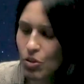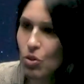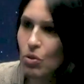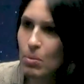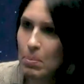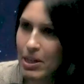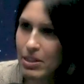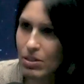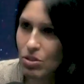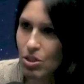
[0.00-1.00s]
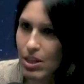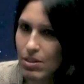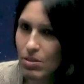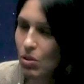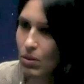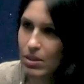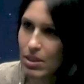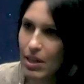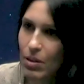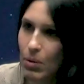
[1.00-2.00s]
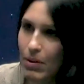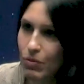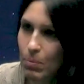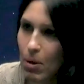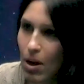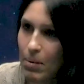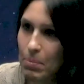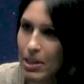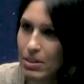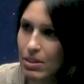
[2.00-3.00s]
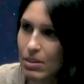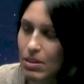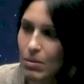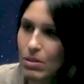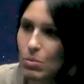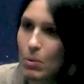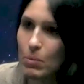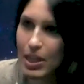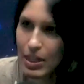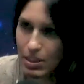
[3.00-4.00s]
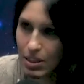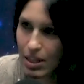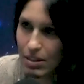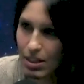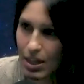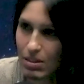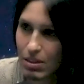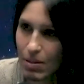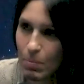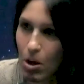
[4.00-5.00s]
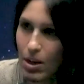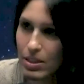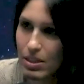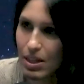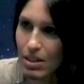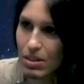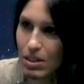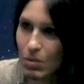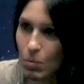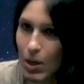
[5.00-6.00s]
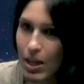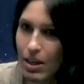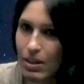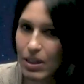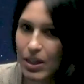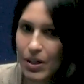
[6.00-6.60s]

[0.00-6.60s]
your abundance, Jess, is not going to take away from my abundance. And it's when we get into that scarcity mindset where